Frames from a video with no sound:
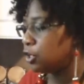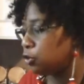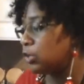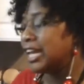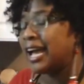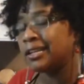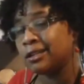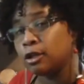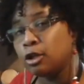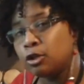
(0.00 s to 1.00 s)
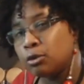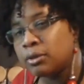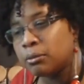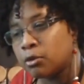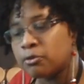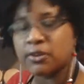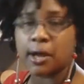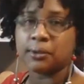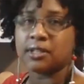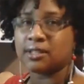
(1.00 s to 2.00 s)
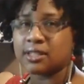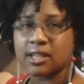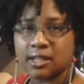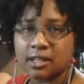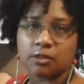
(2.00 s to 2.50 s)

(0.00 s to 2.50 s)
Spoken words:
you can add a little bit more flour to thicken it